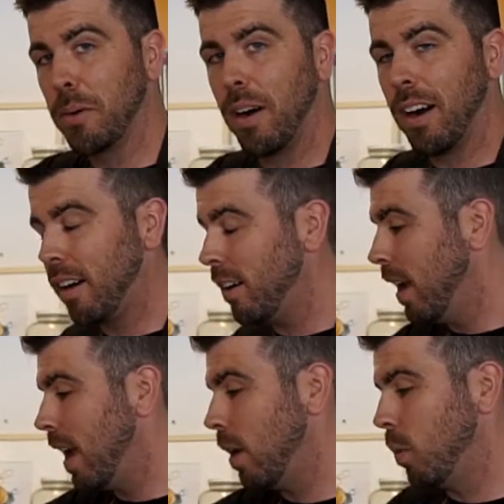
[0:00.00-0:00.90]
you are
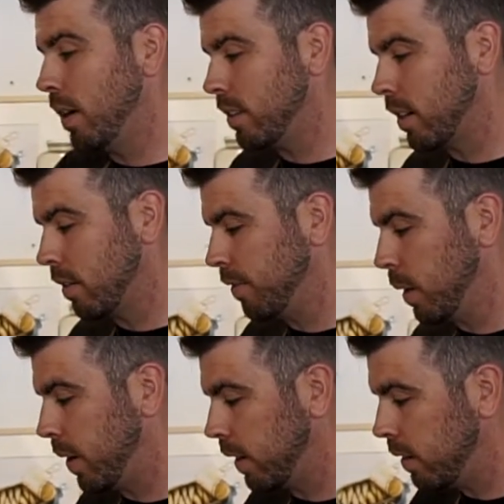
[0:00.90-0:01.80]
and when to start
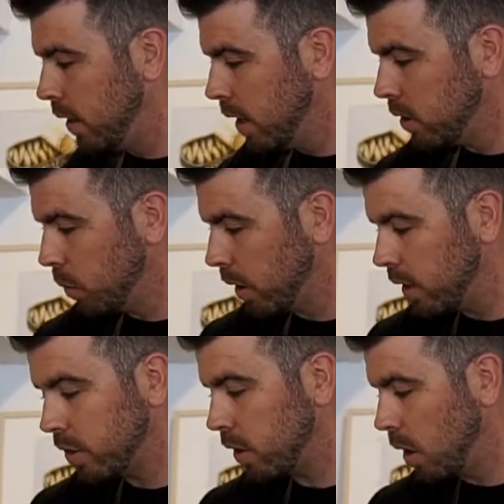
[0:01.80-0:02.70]
flipping. So we're going to
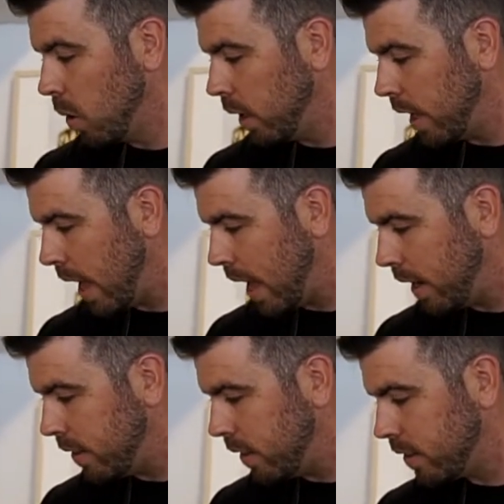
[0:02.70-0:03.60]
slowly add
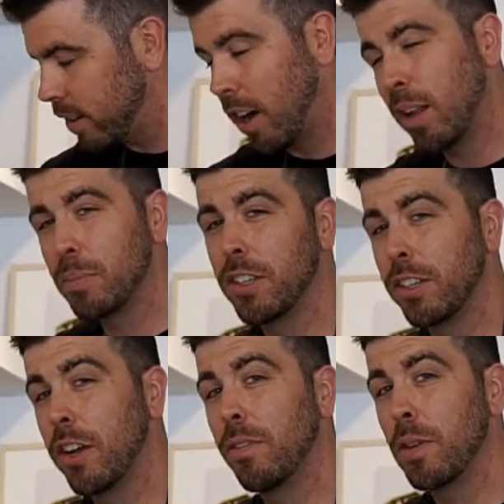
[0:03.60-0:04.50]
in these scallops, and you'll
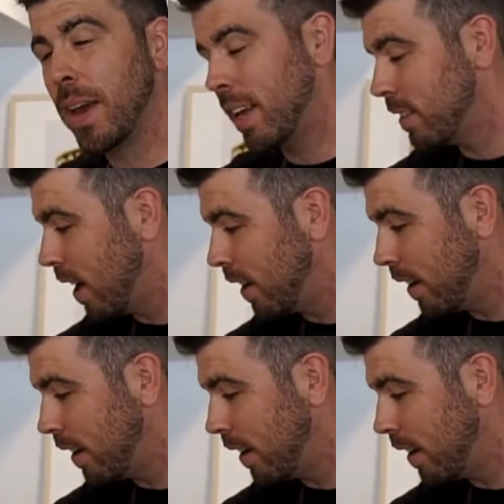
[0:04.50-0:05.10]
know if the pan's hot